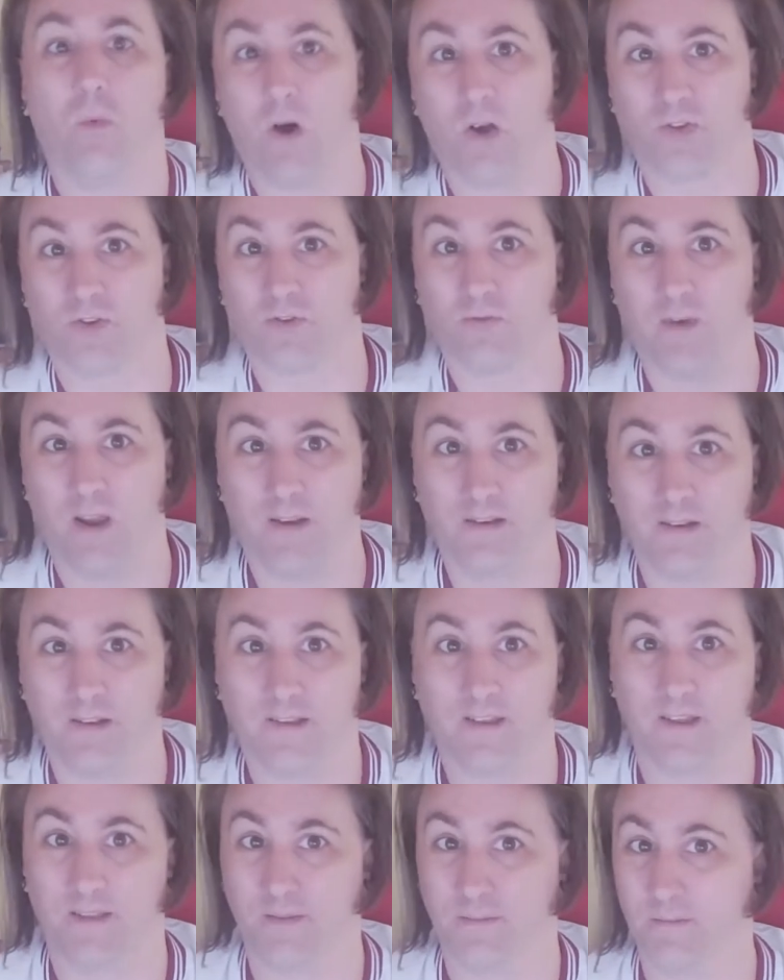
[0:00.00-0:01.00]
was
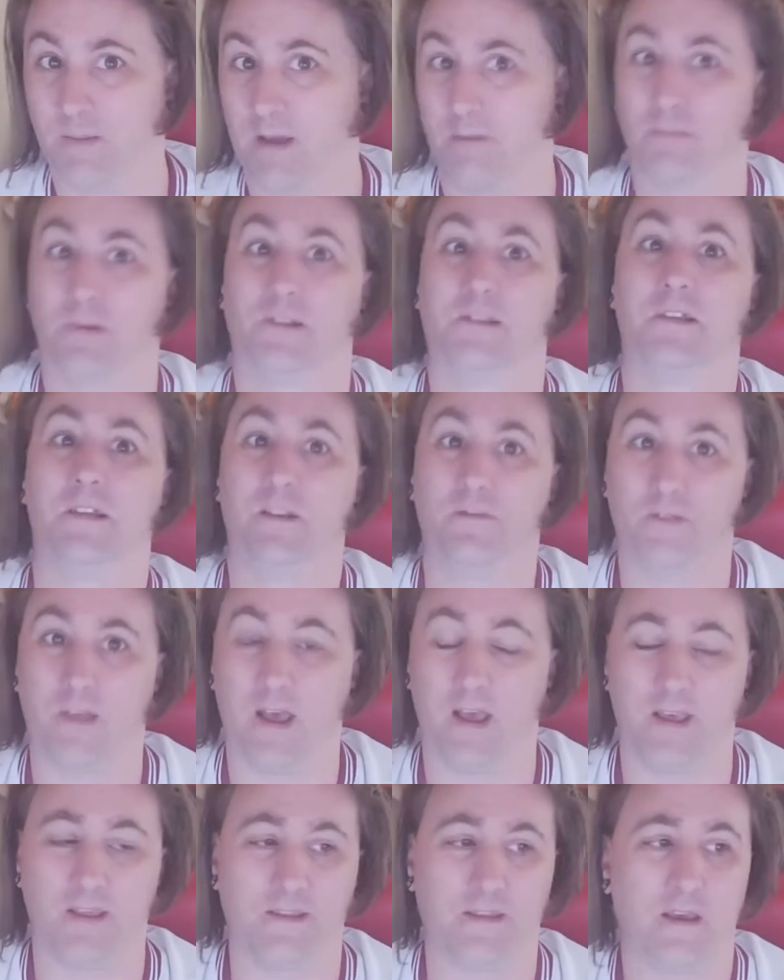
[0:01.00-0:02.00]
horrendous. I, I believe
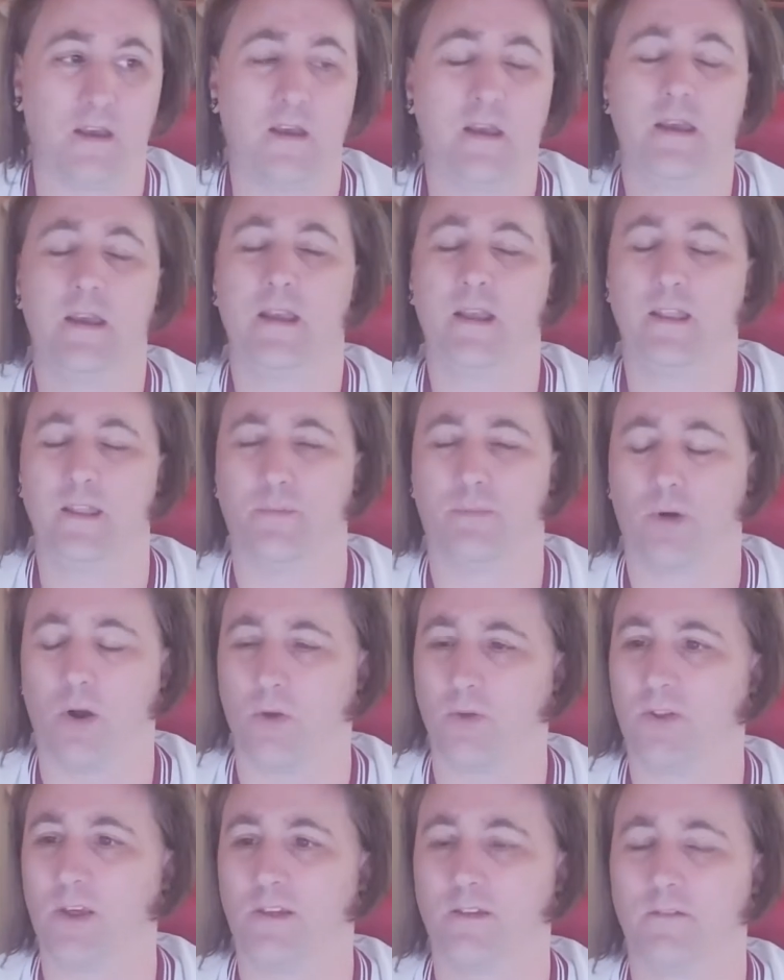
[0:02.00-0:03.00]
that is in the
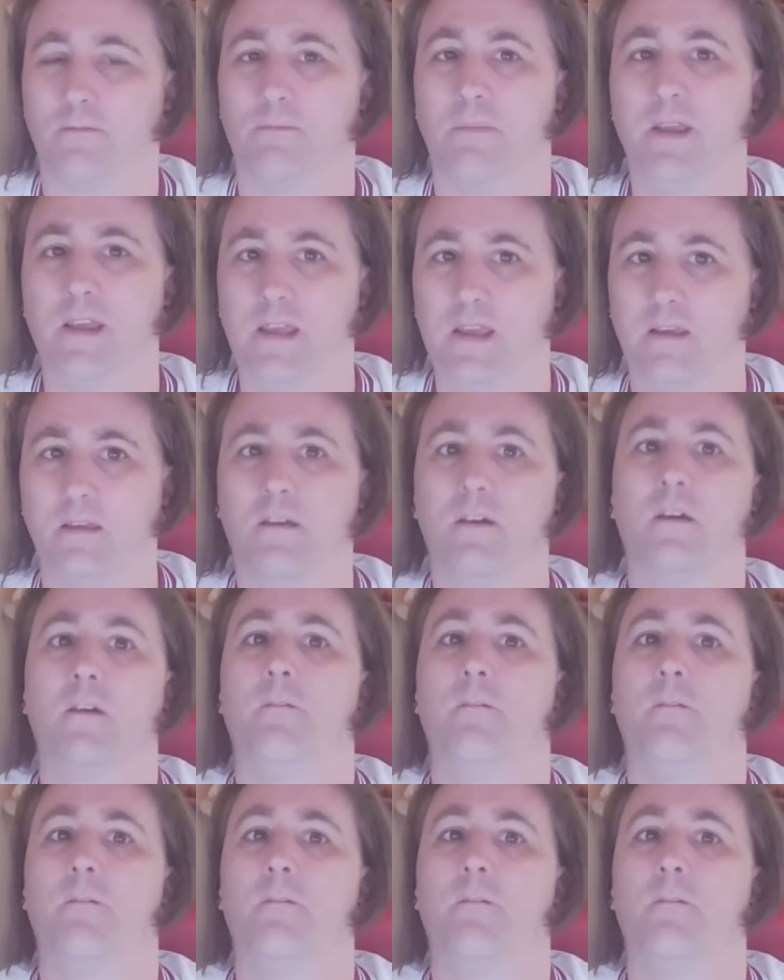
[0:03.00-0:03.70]
process of being